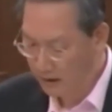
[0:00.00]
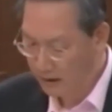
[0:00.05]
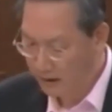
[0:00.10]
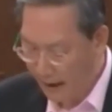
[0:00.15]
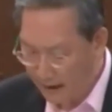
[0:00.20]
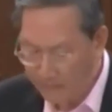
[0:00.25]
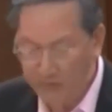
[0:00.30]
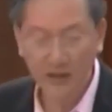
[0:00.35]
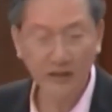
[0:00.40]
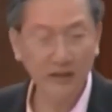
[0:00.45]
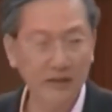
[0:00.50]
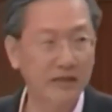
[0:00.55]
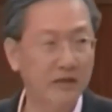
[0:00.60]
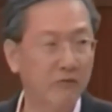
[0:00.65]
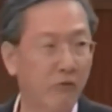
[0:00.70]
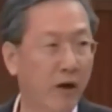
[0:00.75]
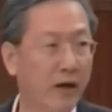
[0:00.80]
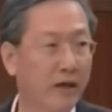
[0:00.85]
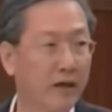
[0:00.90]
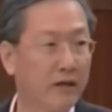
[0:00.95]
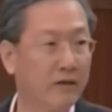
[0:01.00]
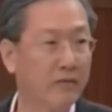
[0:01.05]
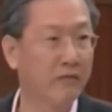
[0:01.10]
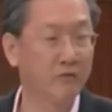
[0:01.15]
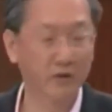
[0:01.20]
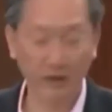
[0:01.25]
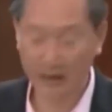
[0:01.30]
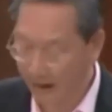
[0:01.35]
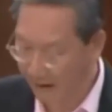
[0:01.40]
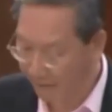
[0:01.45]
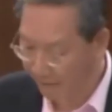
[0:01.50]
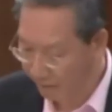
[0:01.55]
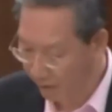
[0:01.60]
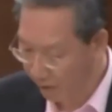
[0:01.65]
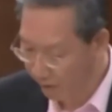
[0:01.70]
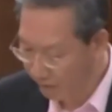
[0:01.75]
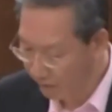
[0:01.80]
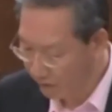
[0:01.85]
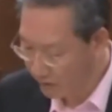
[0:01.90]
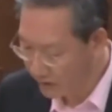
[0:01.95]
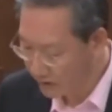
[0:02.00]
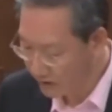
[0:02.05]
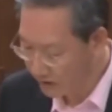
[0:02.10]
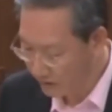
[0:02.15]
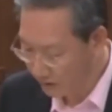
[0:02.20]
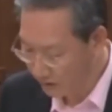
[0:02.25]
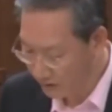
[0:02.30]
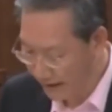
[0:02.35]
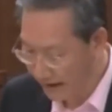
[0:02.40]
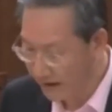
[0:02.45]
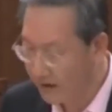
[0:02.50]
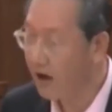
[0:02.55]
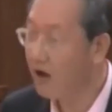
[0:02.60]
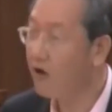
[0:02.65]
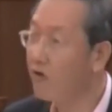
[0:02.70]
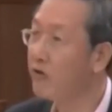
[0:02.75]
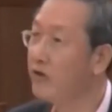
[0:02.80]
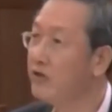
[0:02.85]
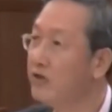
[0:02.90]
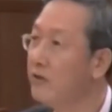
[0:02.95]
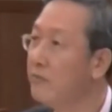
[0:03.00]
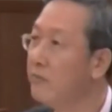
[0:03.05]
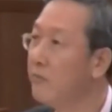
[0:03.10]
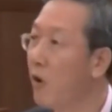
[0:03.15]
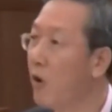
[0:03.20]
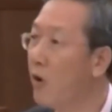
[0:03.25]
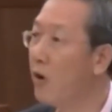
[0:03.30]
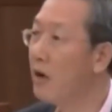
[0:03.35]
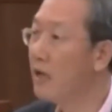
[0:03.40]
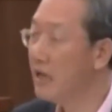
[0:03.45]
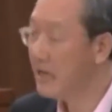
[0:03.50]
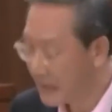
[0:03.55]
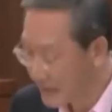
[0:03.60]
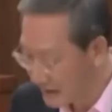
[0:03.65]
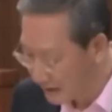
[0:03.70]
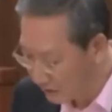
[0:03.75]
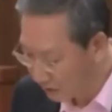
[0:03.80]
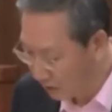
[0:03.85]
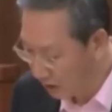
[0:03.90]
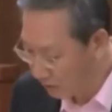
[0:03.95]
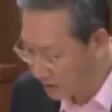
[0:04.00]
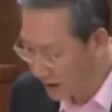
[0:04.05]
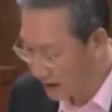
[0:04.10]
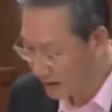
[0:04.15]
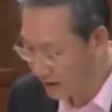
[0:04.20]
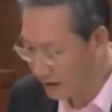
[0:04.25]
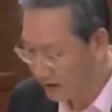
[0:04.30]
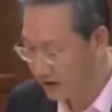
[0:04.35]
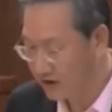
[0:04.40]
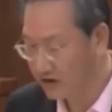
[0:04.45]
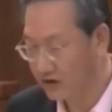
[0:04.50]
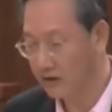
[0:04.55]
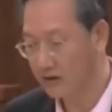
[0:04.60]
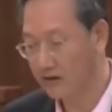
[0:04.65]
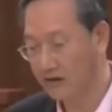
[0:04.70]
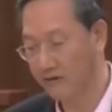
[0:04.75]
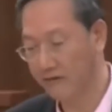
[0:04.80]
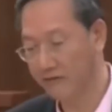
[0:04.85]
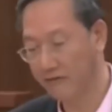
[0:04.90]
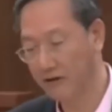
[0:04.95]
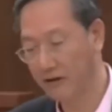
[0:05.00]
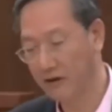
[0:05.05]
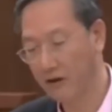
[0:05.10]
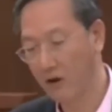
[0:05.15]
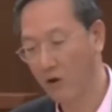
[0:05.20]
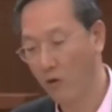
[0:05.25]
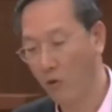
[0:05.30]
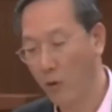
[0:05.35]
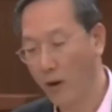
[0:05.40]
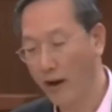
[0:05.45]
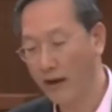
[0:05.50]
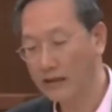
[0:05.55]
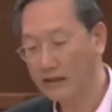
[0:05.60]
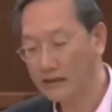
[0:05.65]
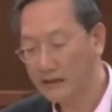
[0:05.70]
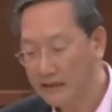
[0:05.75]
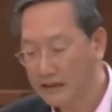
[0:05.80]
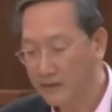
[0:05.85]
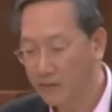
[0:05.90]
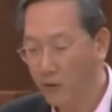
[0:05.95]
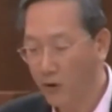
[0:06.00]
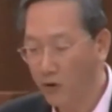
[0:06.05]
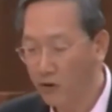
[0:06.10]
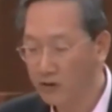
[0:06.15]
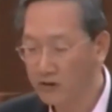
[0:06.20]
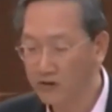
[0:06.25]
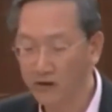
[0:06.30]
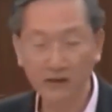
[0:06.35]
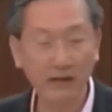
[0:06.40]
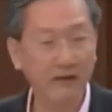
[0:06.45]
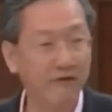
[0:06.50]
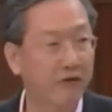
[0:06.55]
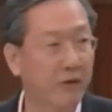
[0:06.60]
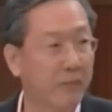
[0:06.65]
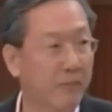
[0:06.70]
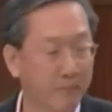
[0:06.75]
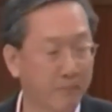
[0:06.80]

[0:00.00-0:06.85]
MCCY will therefore focus on encouraging more ground-up initiative where Singaporeans of different